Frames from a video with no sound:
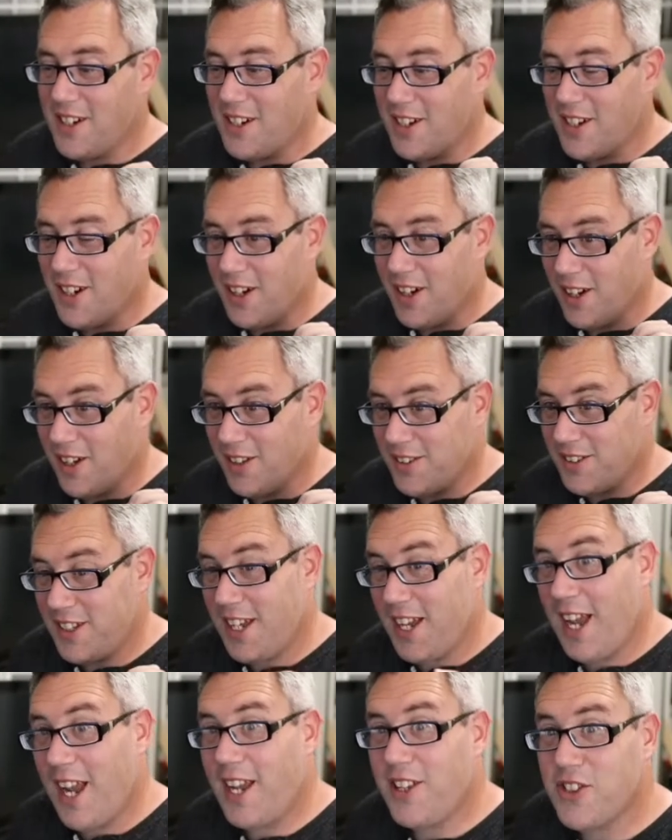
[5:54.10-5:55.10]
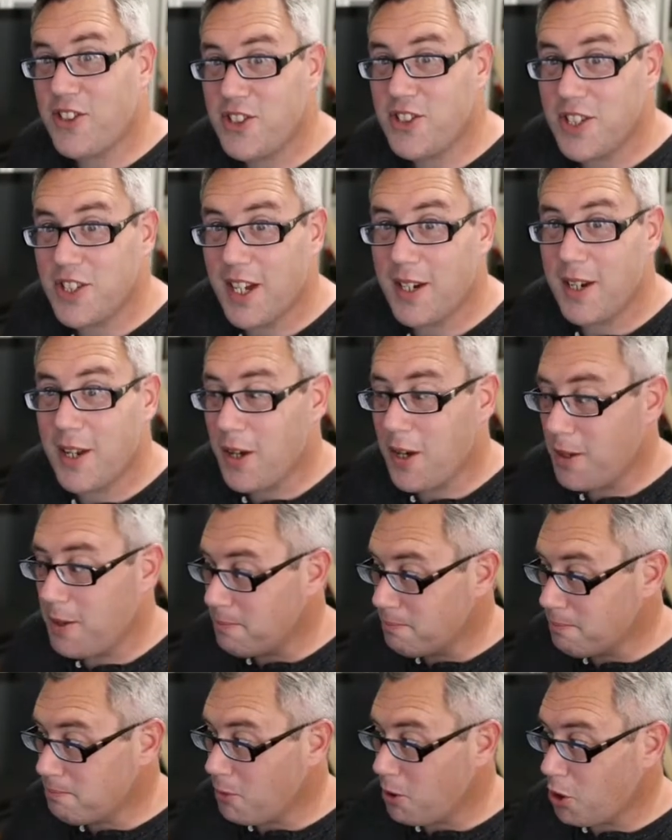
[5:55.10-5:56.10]
on the eighth gen
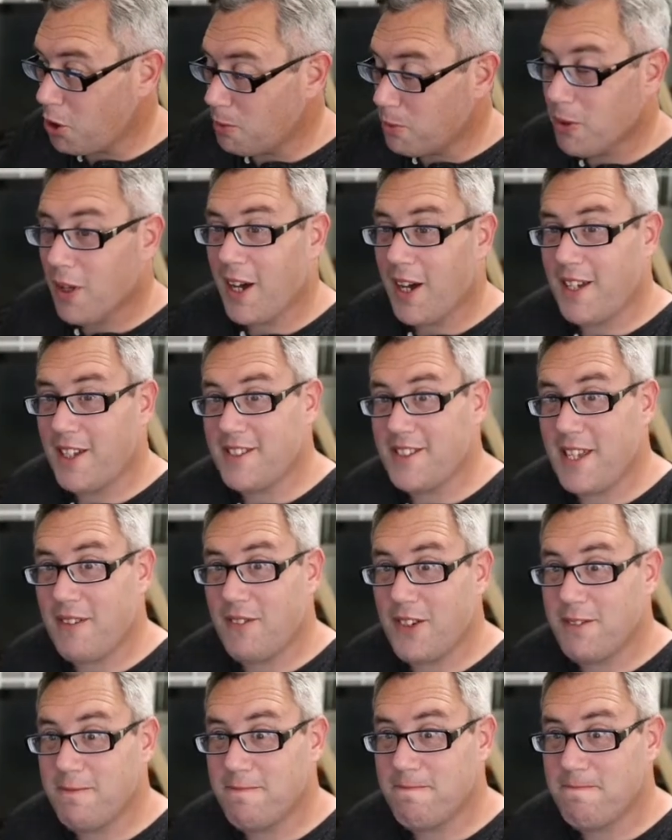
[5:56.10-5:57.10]
mobile i seven.